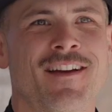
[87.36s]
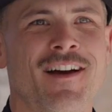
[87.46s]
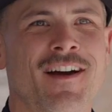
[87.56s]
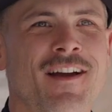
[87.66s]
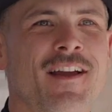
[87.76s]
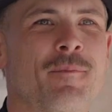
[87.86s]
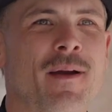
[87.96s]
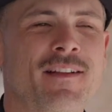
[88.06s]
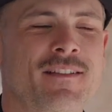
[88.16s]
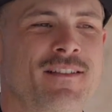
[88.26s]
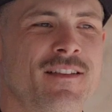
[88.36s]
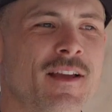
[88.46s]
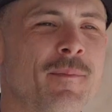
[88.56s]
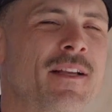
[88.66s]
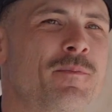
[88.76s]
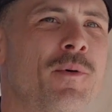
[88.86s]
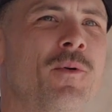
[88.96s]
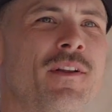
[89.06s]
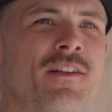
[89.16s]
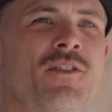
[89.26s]
Uh, it makes it makes
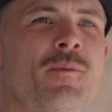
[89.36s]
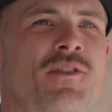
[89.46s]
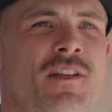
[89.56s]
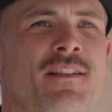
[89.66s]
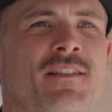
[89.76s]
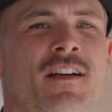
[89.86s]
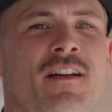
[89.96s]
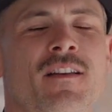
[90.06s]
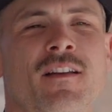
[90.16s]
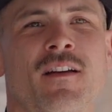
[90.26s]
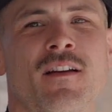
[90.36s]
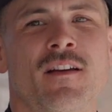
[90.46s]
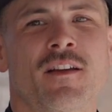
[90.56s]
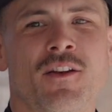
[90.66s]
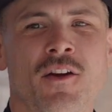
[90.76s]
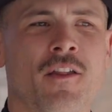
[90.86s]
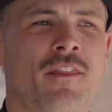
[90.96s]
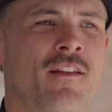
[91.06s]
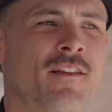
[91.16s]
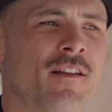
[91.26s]
building so much easier. And you know, I
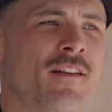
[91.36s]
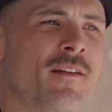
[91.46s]
think that